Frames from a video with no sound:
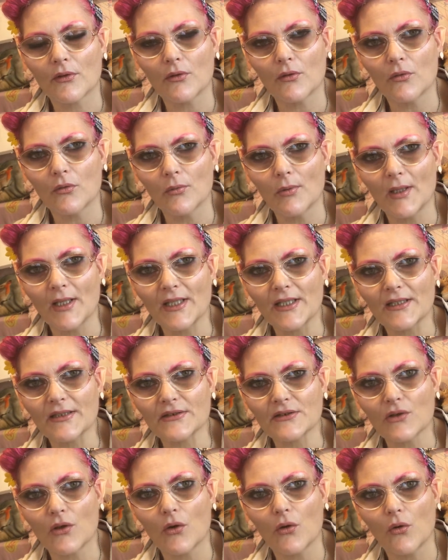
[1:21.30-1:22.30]

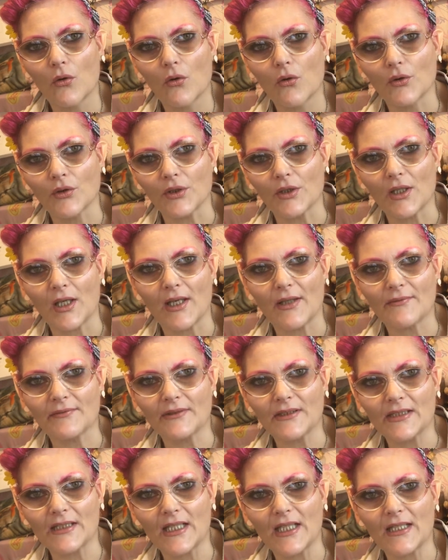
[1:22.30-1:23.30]
always, or you have
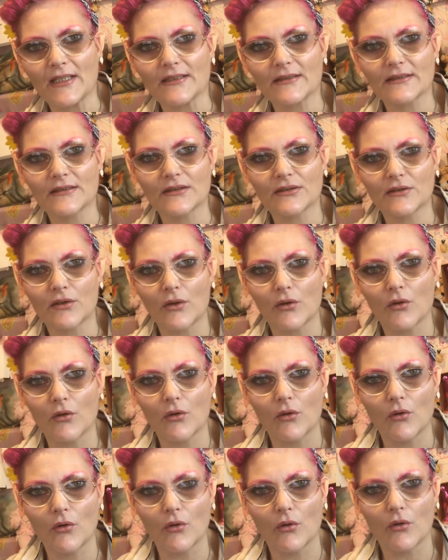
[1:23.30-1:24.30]
lilettes
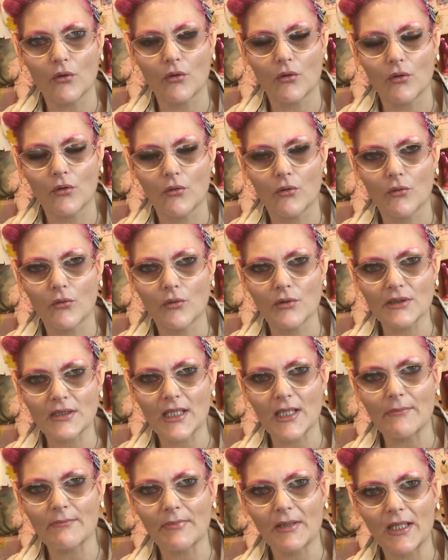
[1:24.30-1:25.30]
or
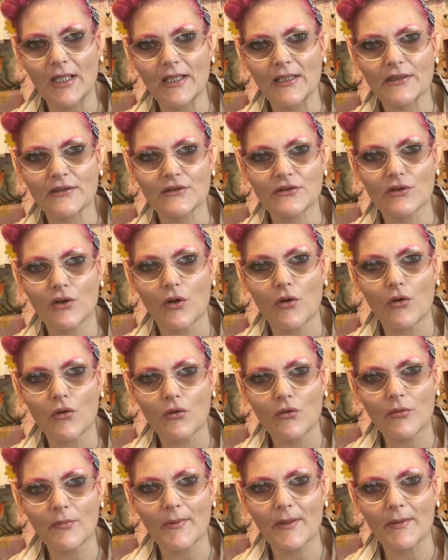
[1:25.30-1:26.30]
Tampax
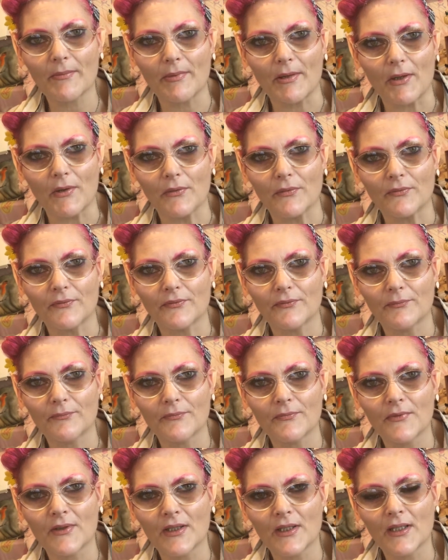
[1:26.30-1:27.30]
or a bit of both,
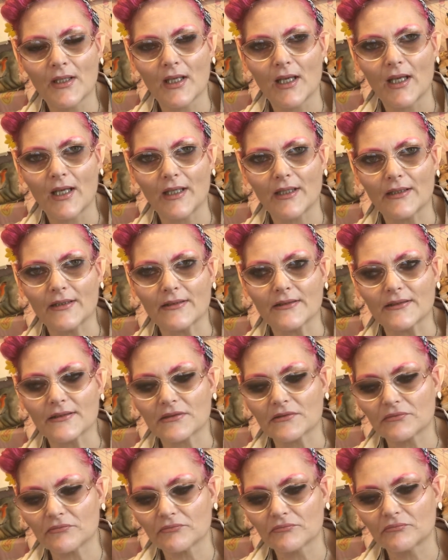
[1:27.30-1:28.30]
and
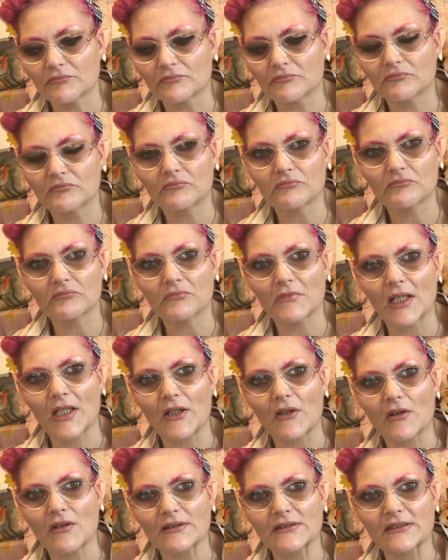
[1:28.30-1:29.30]
it
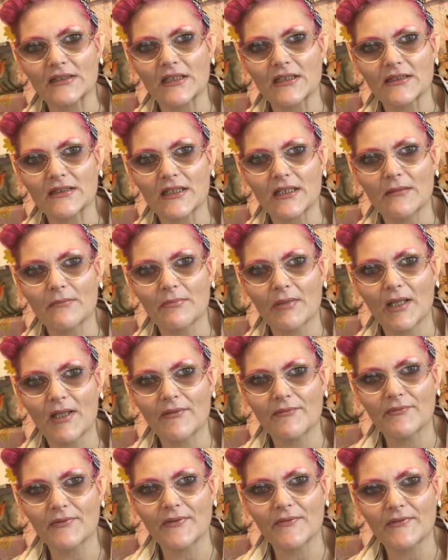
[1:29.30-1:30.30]
costs
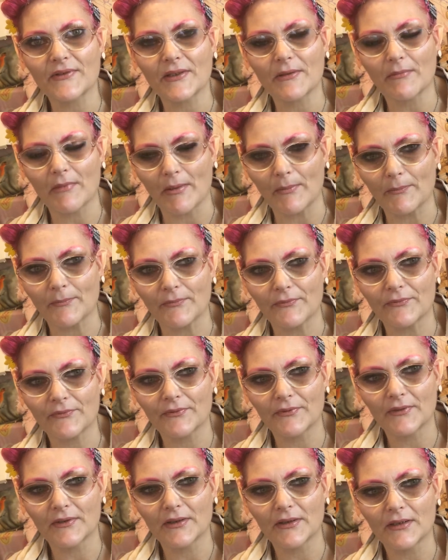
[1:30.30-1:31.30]
£13.50 a month.
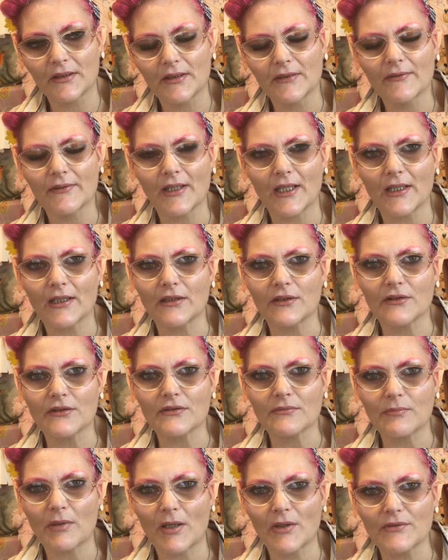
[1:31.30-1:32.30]
That includes
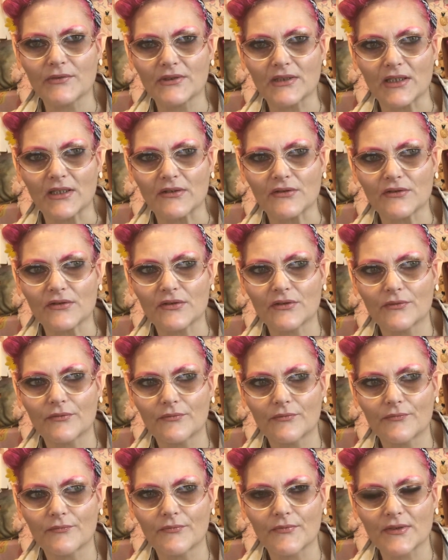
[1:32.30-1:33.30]
postage.
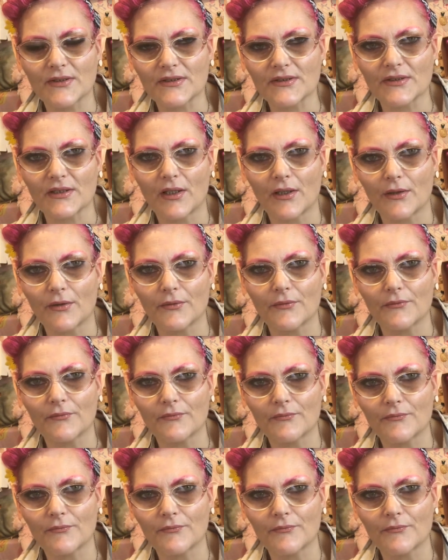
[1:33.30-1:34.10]
So